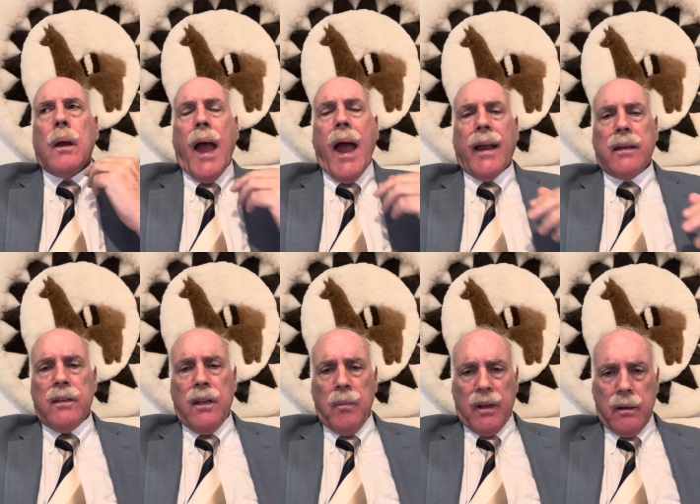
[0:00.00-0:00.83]

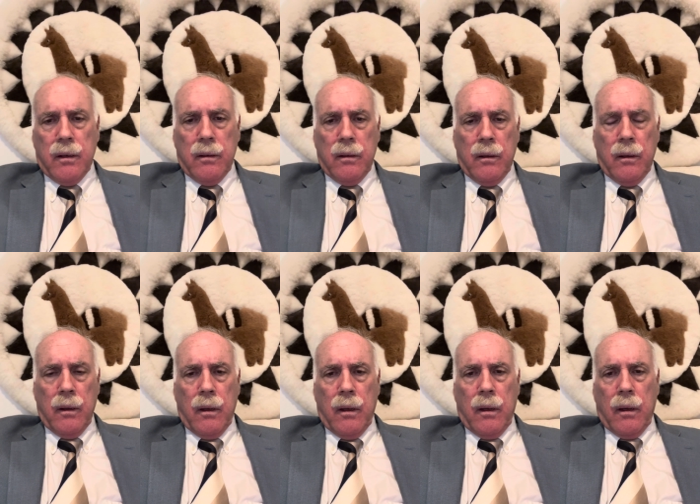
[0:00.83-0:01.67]
academic
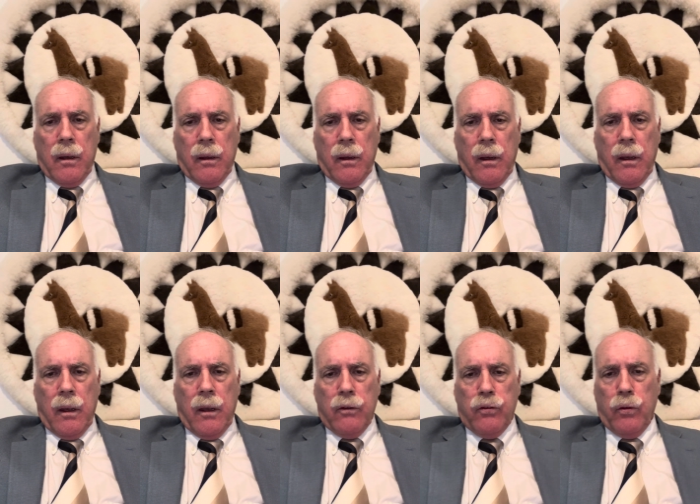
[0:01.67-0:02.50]

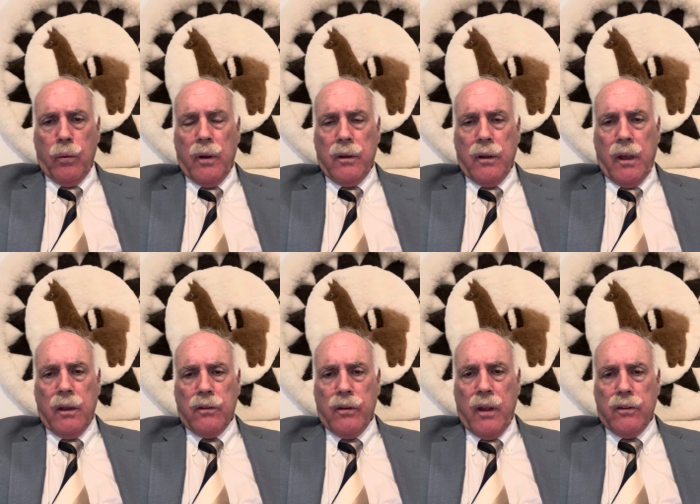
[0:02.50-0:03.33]
issue.
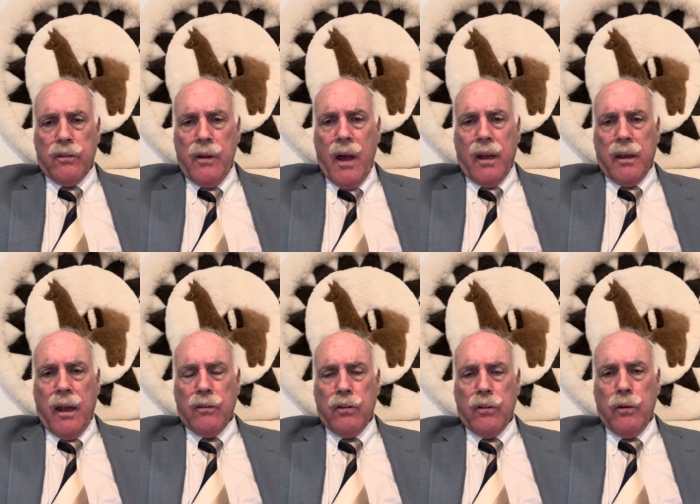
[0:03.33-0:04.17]
It's not. It
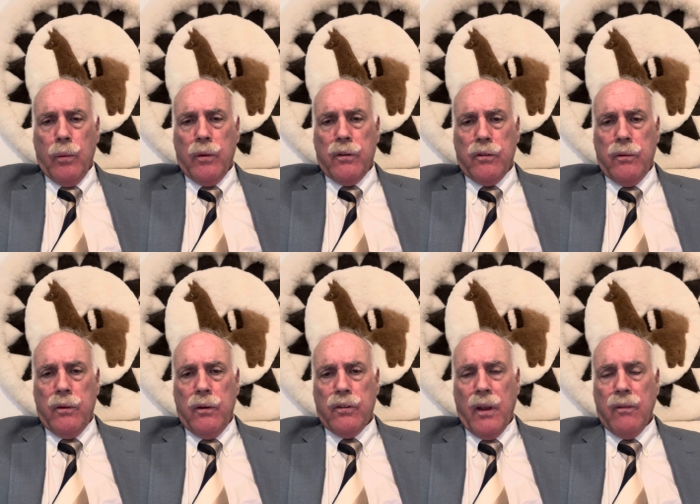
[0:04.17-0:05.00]
has to do with the
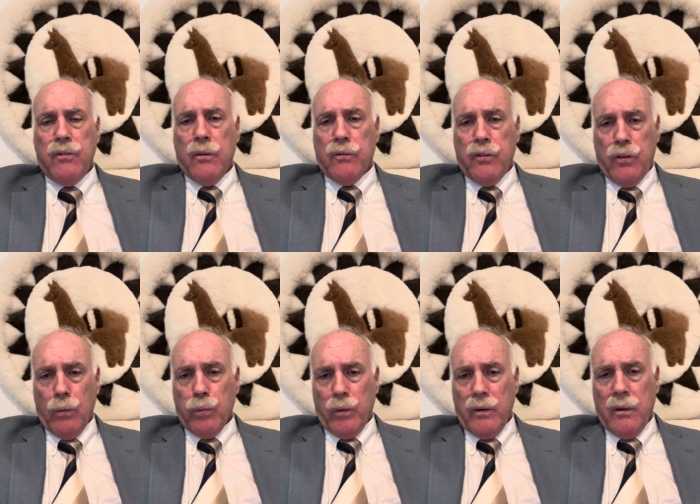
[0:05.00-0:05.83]
safety of
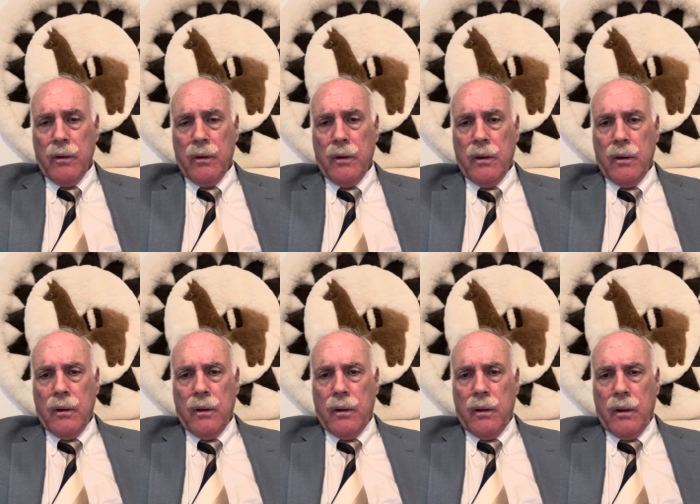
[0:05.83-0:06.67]
children
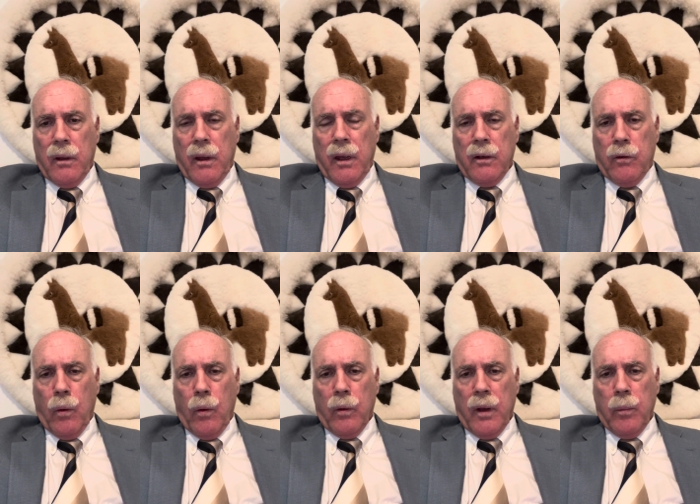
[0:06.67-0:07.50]
in
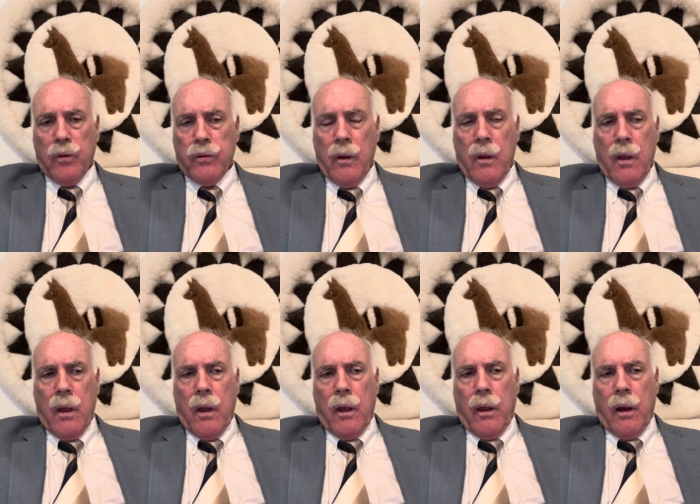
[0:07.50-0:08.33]
Coral Gables.
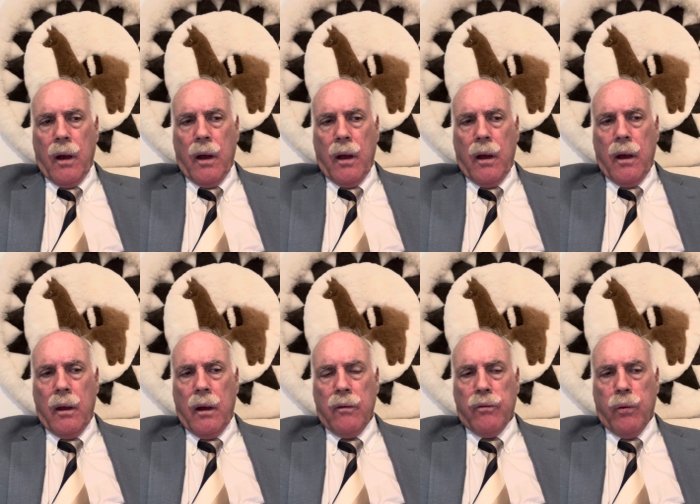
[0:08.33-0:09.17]

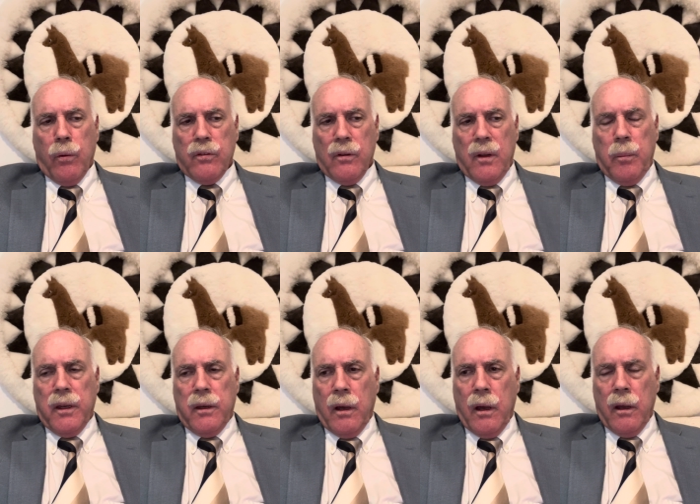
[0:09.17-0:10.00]
Unfortunately,
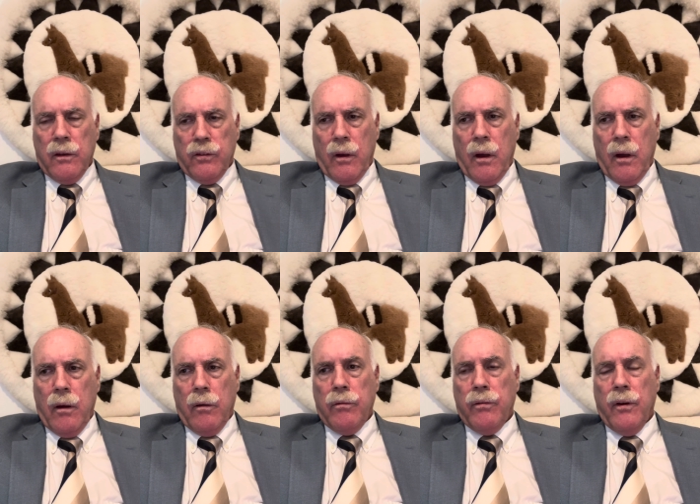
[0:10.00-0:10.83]
because
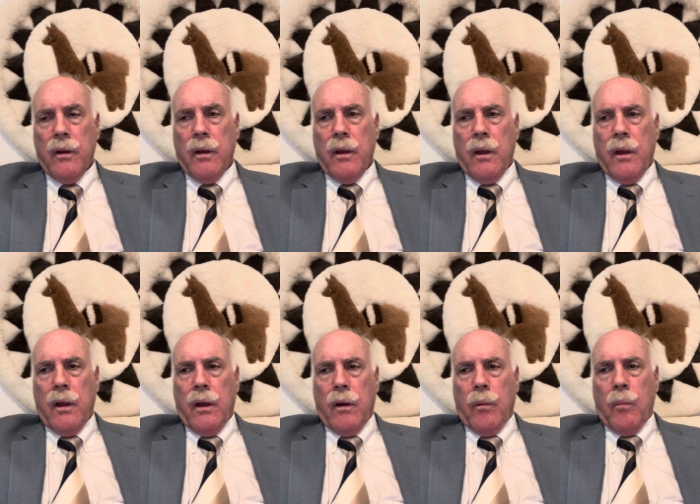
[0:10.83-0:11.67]
of,
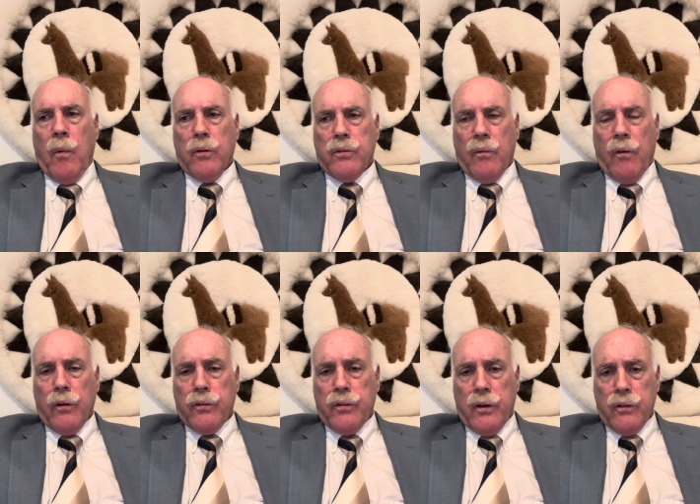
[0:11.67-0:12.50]
most of all,
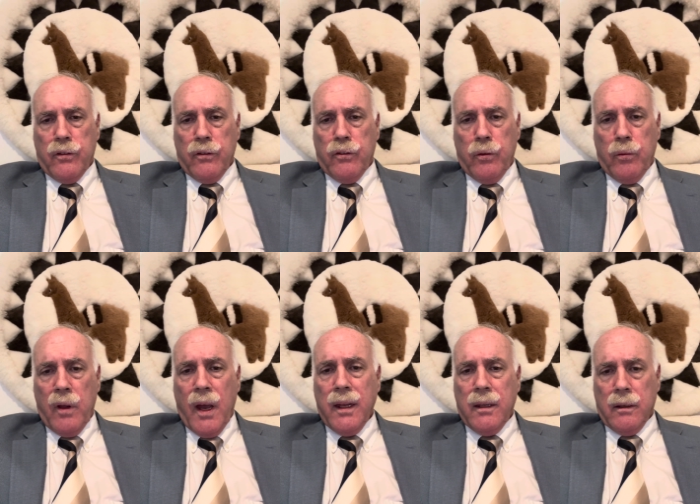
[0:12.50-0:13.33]
Citizens
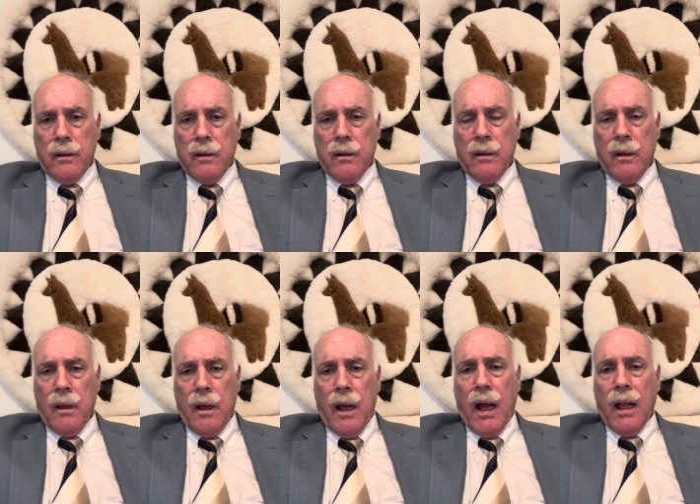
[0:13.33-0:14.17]
United
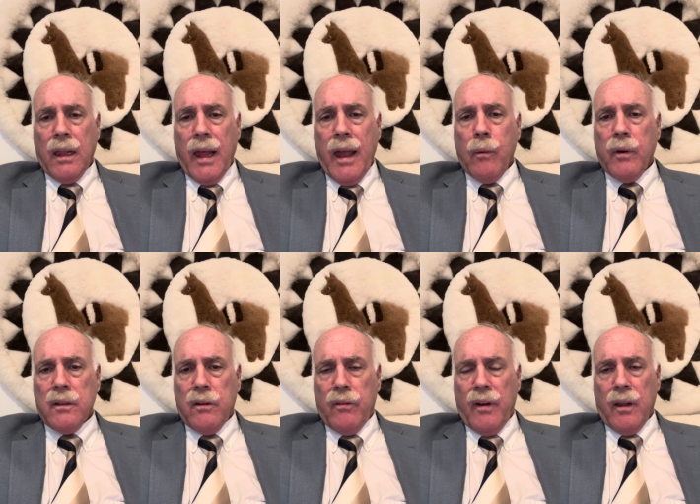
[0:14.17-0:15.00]
allowing
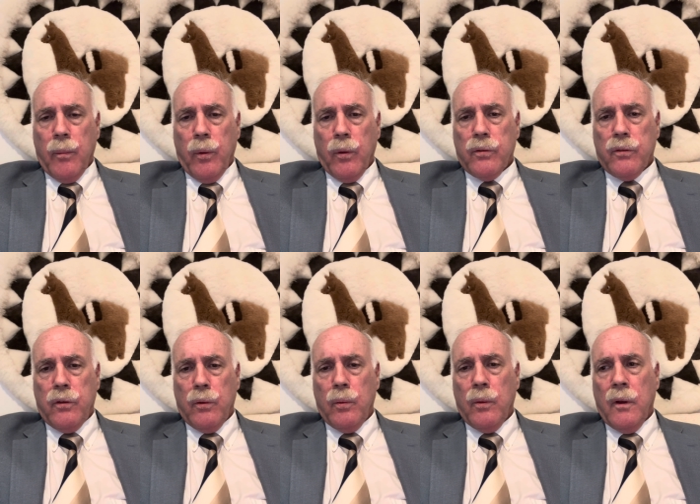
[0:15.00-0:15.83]
developers
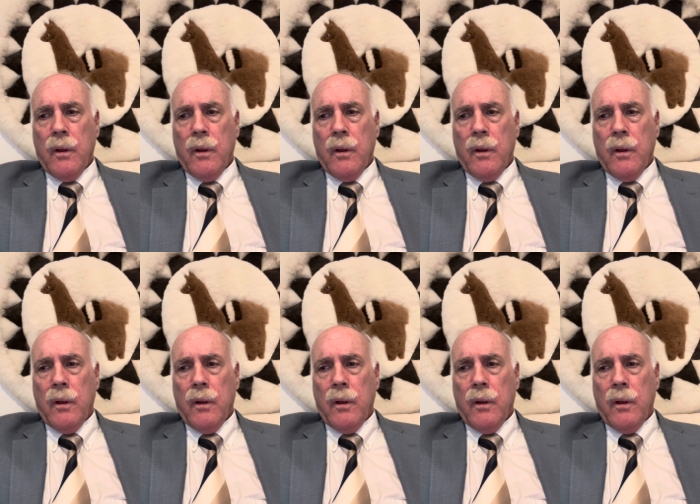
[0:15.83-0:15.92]
to